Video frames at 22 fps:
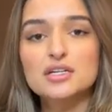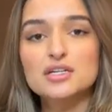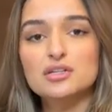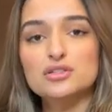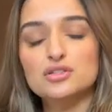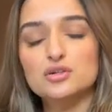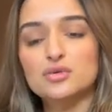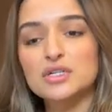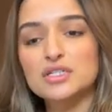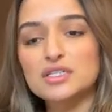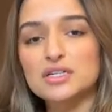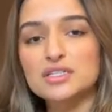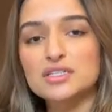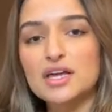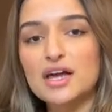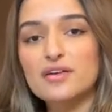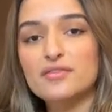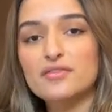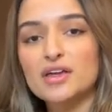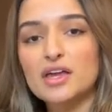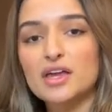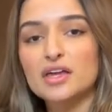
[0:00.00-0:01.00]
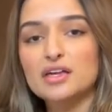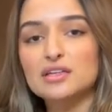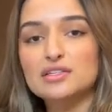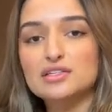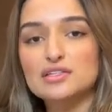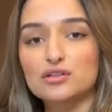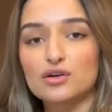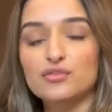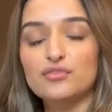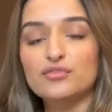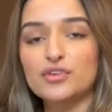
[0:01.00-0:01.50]
So he does have a
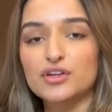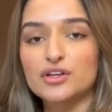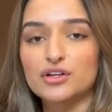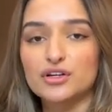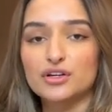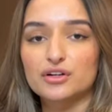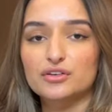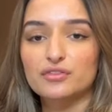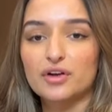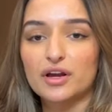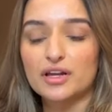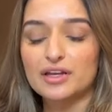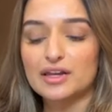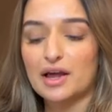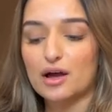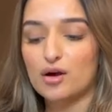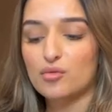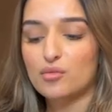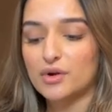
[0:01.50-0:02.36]
slow feeder right now,